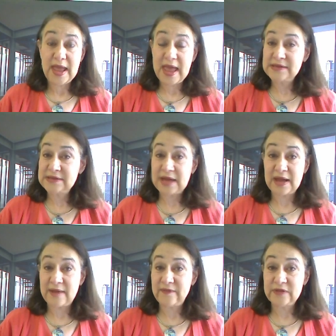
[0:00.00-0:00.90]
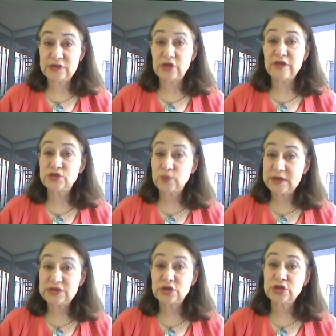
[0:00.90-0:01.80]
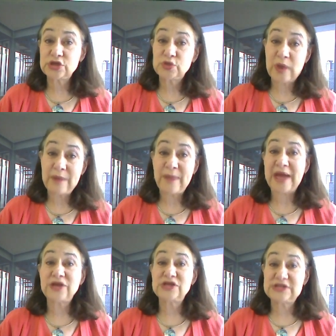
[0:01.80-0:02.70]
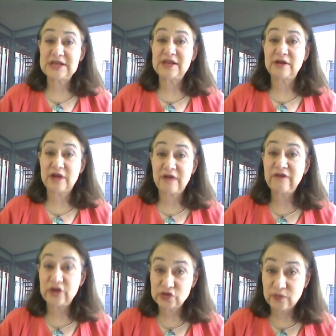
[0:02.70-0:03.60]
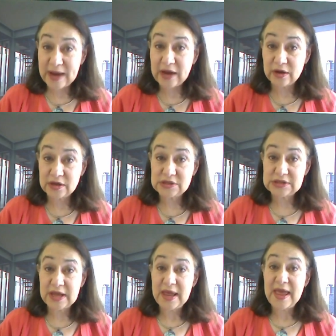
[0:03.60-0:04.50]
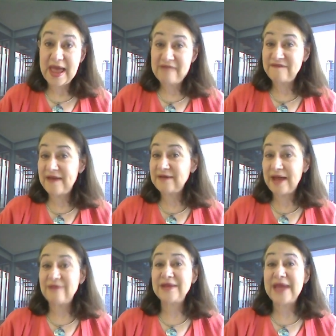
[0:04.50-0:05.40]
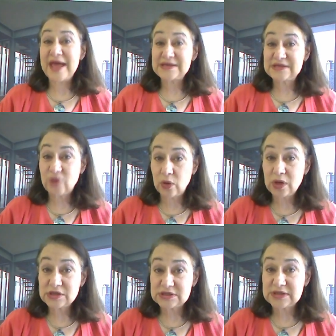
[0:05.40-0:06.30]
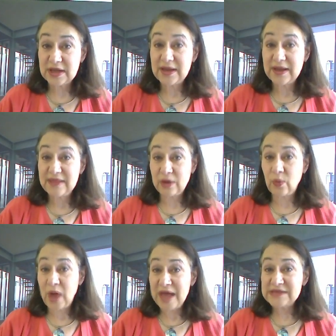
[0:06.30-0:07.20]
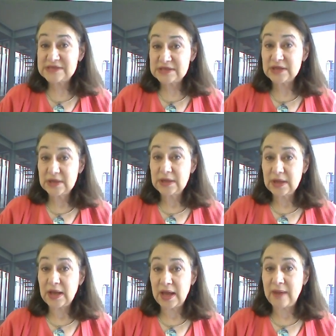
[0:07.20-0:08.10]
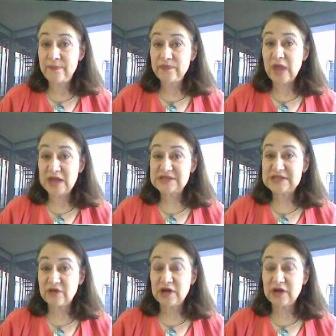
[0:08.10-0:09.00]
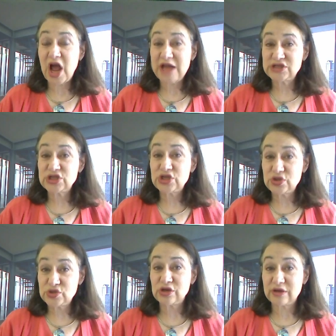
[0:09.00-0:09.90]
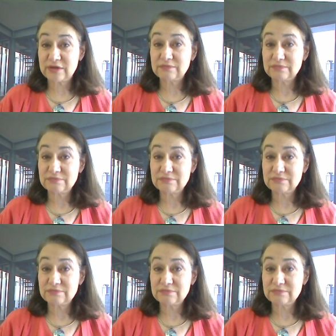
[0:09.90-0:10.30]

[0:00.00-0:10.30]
and um, so these researchers went back to see their governor's records and found out, yes, of course, there was um, a secret constitutional